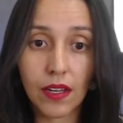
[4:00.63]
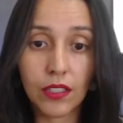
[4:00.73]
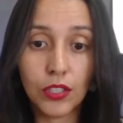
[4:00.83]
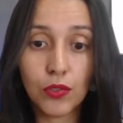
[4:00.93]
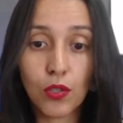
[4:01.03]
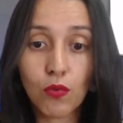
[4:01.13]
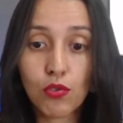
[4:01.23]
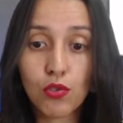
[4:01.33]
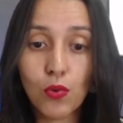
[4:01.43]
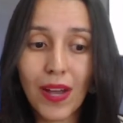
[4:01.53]
you don't
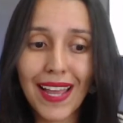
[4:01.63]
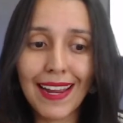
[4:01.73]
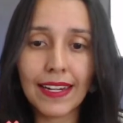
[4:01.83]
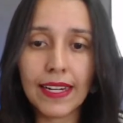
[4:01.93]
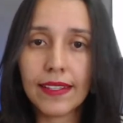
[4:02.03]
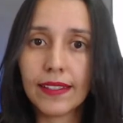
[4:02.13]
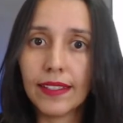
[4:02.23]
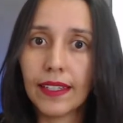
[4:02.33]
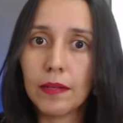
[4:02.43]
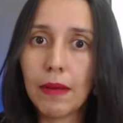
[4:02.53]
do
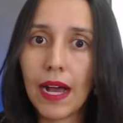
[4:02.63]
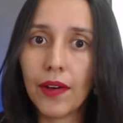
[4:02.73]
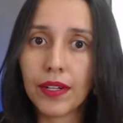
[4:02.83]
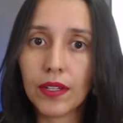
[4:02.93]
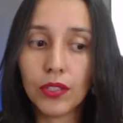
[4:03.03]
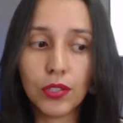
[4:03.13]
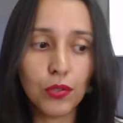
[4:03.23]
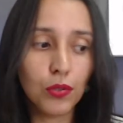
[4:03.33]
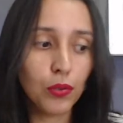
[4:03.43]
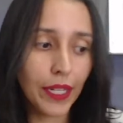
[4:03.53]
anything about it.
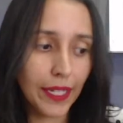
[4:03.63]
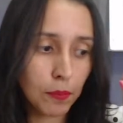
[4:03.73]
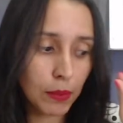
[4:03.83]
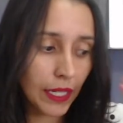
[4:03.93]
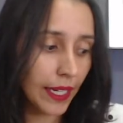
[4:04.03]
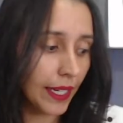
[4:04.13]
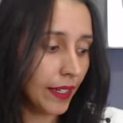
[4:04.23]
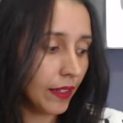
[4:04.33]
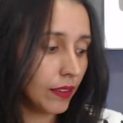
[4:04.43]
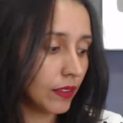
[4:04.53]
You hit play,
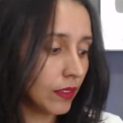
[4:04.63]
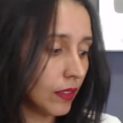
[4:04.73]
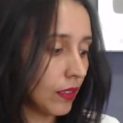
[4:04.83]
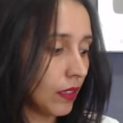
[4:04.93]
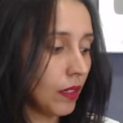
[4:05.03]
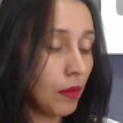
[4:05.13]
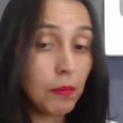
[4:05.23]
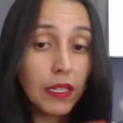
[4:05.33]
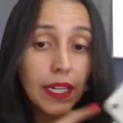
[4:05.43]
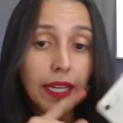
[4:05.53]

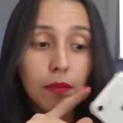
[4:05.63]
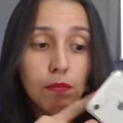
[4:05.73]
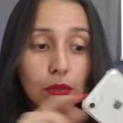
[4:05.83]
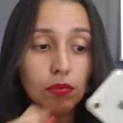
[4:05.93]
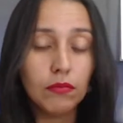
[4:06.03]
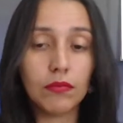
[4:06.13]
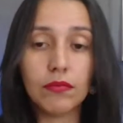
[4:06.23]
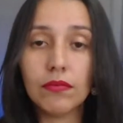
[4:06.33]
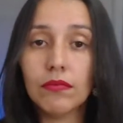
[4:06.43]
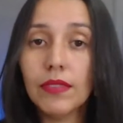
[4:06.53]
boom,
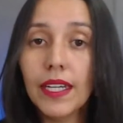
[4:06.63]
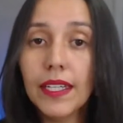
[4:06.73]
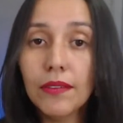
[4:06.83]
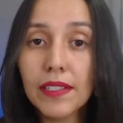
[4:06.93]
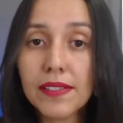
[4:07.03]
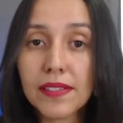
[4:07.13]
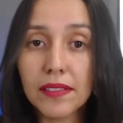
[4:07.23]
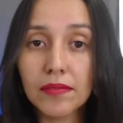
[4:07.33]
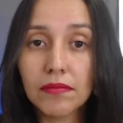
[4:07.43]
and you listen.